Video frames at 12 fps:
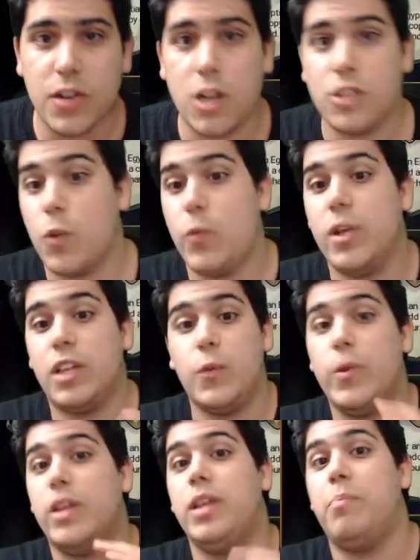are
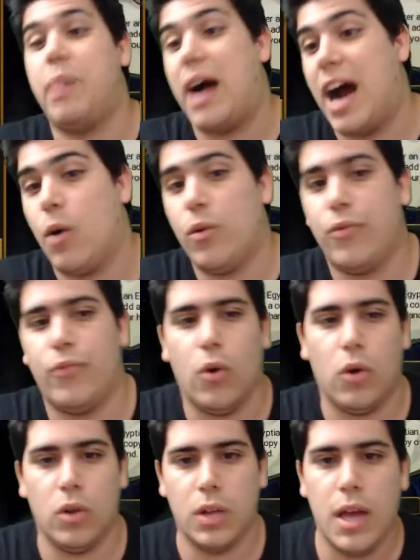really
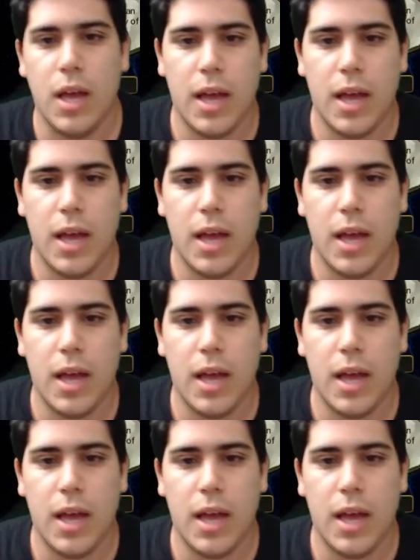powerful,